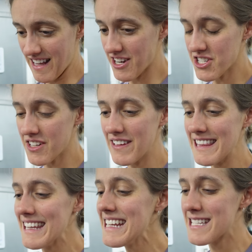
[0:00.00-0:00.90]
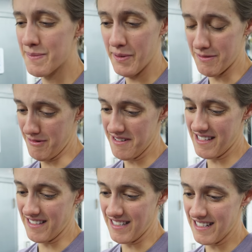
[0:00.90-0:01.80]
I should have at least put more
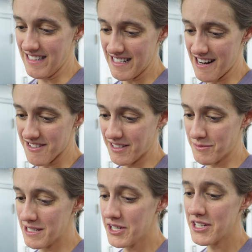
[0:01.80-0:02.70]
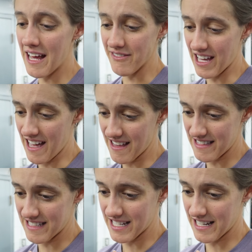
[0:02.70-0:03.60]
sealant in the tires because we could have
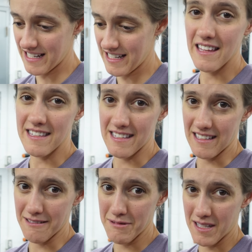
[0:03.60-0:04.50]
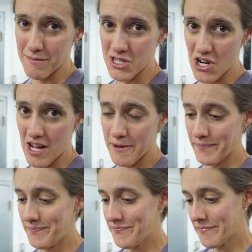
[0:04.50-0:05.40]
guessed that the sealant was gonna be dry.
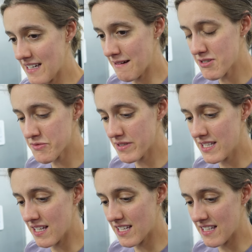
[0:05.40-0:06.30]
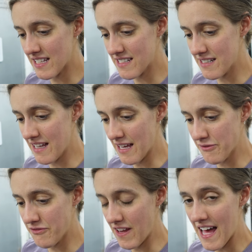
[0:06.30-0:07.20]
I'm just really lucky that I didn't like
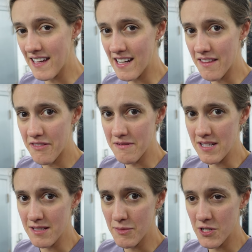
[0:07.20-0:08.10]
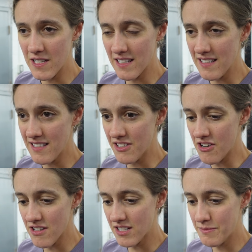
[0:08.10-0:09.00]
flat at 3 in the morning in the
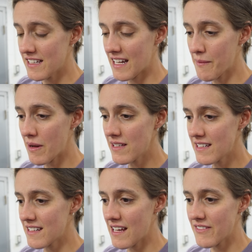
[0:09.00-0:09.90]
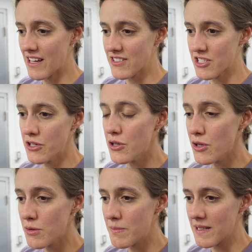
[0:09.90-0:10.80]
dark. And I probably didn't even have a
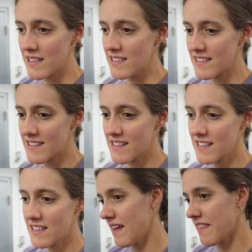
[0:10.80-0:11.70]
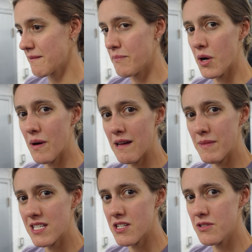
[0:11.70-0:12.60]
tube because I think Beau had
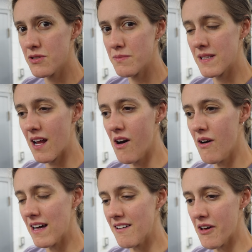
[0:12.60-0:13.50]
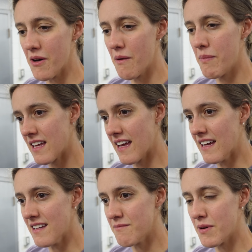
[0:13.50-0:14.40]
my tube, you know? I don't know.
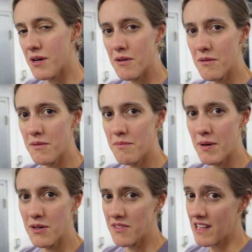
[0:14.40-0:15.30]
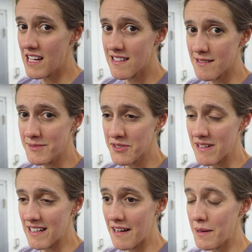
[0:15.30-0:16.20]
And Beau's lights almost
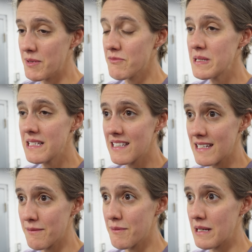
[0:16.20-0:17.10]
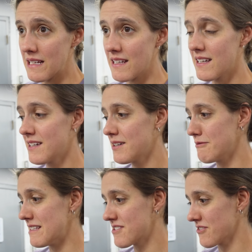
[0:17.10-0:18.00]
ran out. I mean, really, we
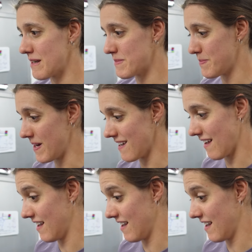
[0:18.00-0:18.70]
scraped by.